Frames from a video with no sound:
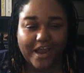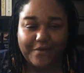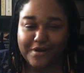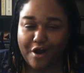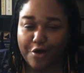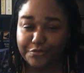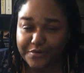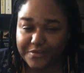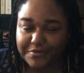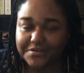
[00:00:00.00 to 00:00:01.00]
I read all
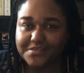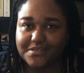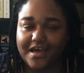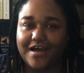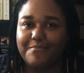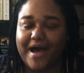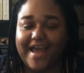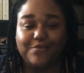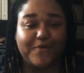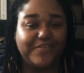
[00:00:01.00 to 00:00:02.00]
three of the books.
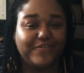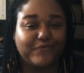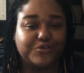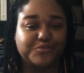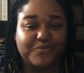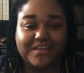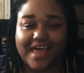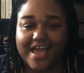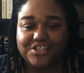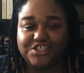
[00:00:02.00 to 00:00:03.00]
I had read the first one
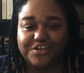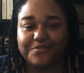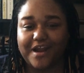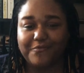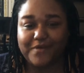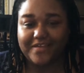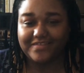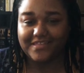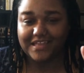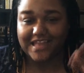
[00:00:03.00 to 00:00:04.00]
last year, and I read
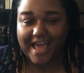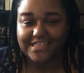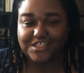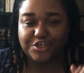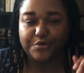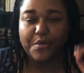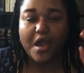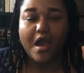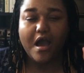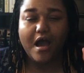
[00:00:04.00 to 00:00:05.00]
the last two,
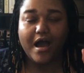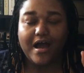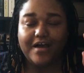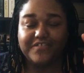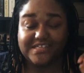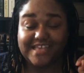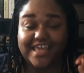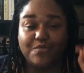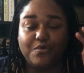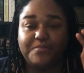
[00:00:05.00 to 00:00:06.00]
the
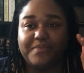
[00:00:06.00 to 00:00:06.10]
second one